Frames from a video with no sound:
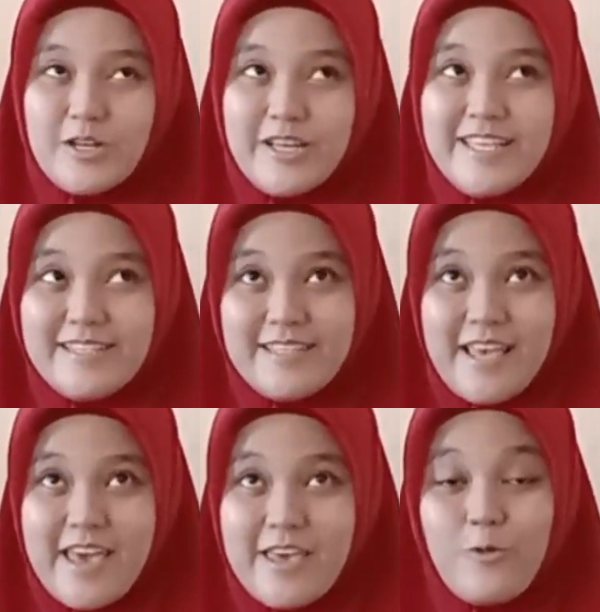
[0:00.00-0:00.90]

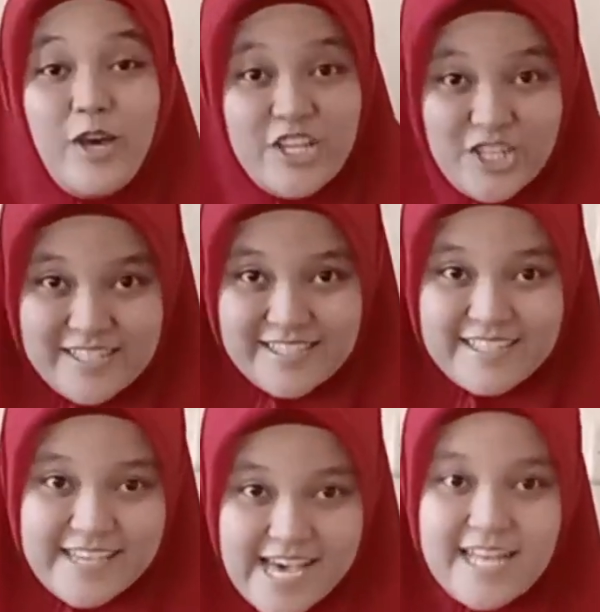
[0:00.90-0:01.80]
essay question.
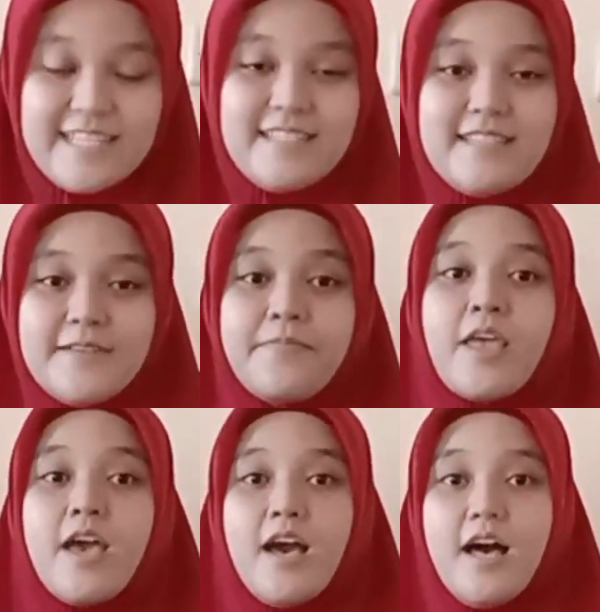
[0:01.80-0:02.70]
Yes.
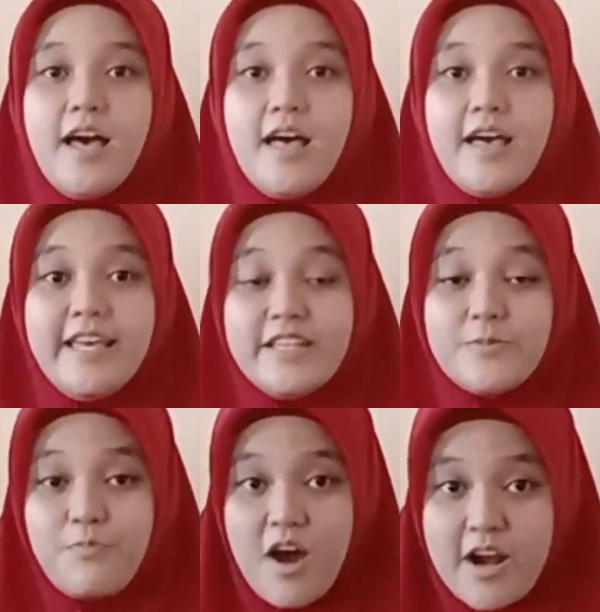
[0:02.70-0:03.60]
In this
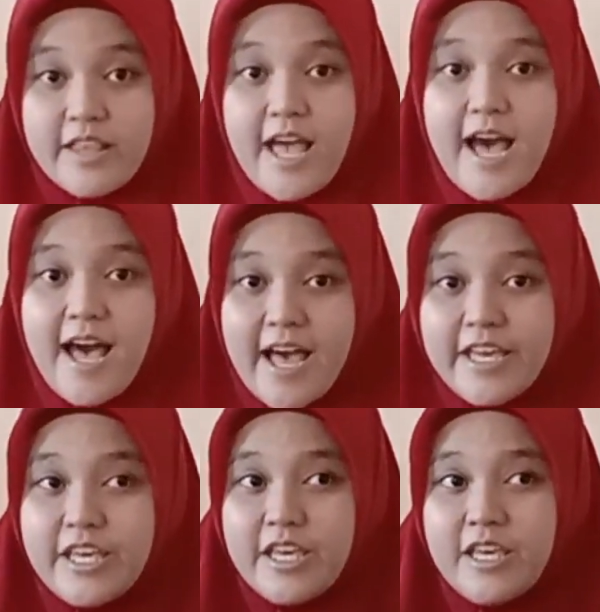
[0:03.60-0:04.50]
part, I
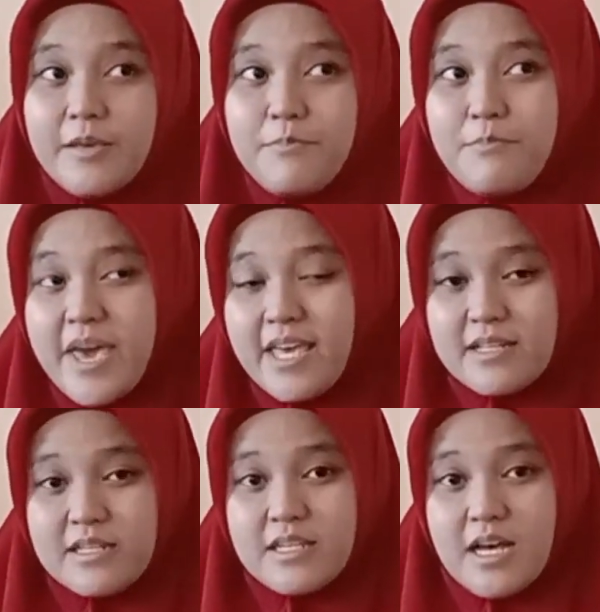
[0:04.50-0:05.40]
make
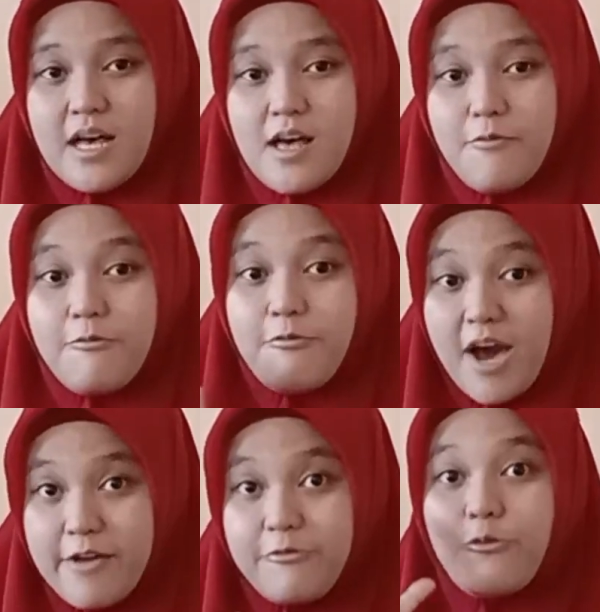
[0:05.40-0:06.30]

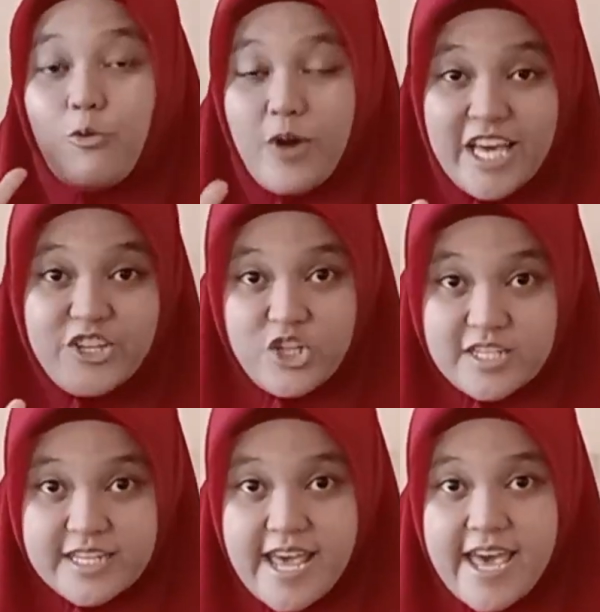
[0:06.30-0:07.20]
5 questions
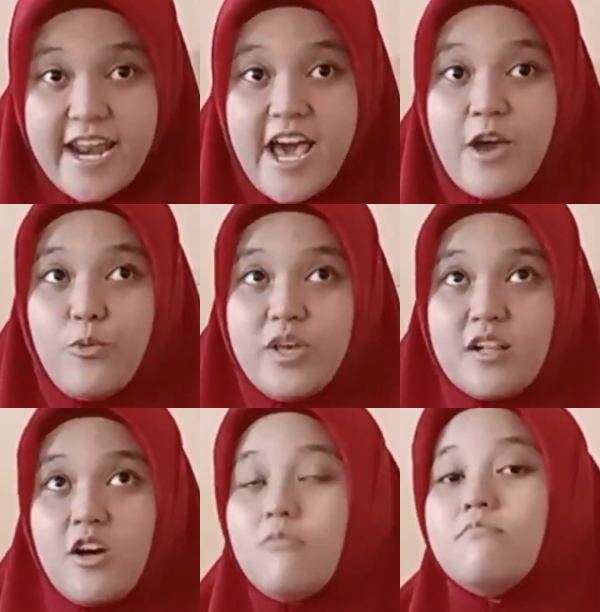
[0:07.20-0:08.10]
and I will
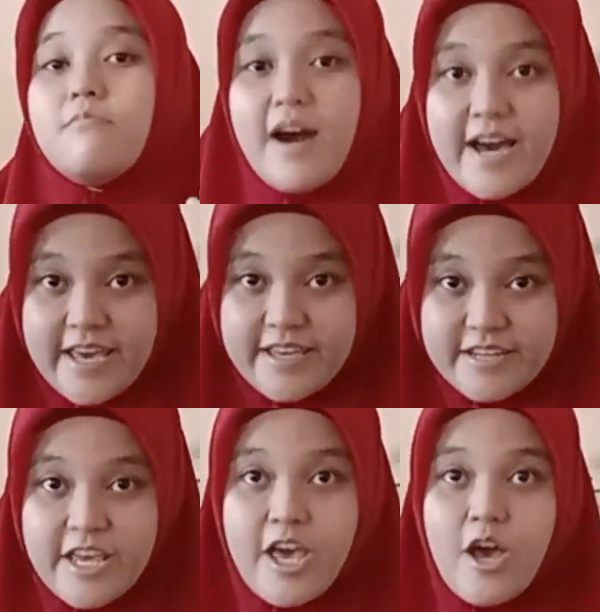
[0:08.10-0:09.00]
combine
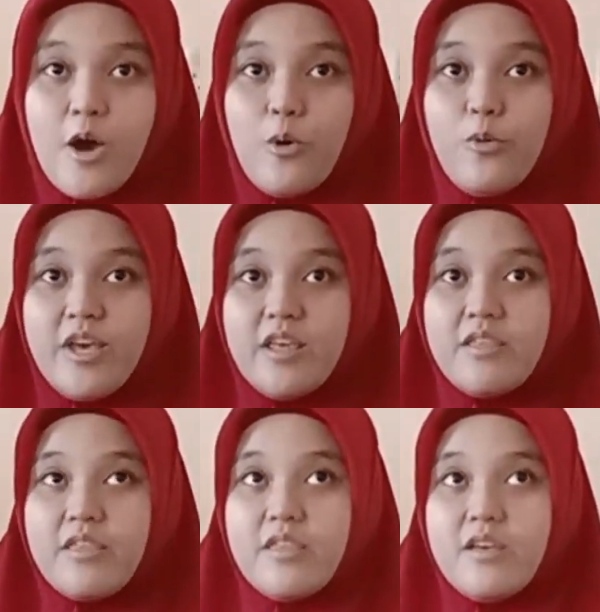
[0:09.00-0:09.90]
with
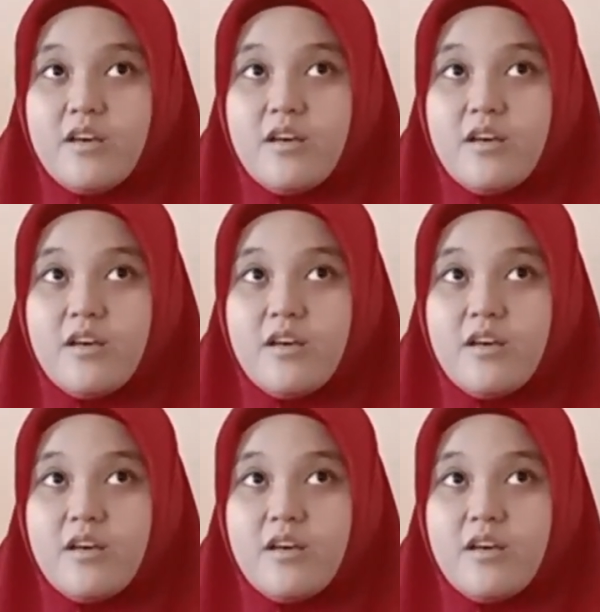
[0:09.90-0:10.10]
the